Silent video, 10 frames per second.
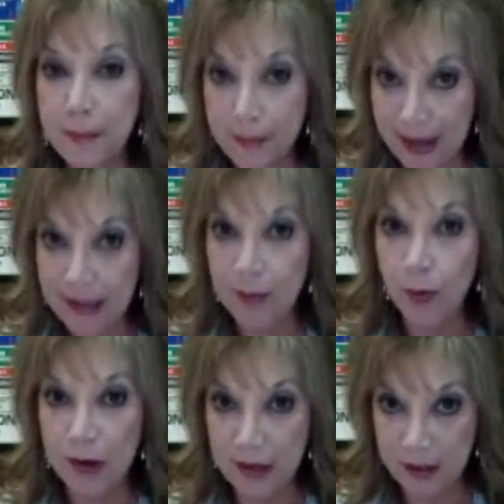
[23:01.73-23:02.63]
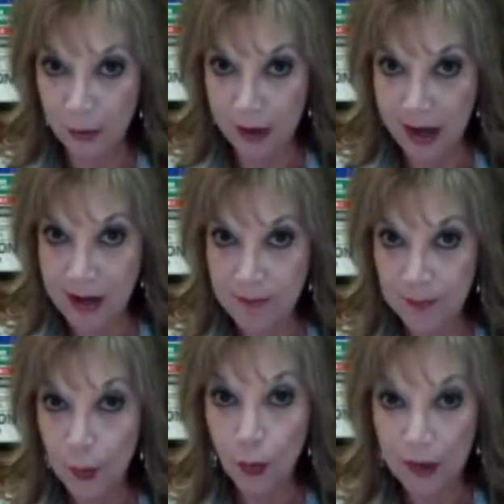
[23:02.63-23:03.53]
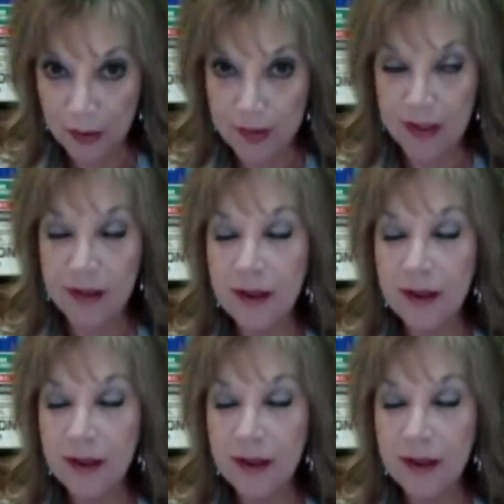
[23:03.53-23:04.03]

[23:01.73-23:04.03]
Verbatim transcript: belly breathing, okay? Rhythmic.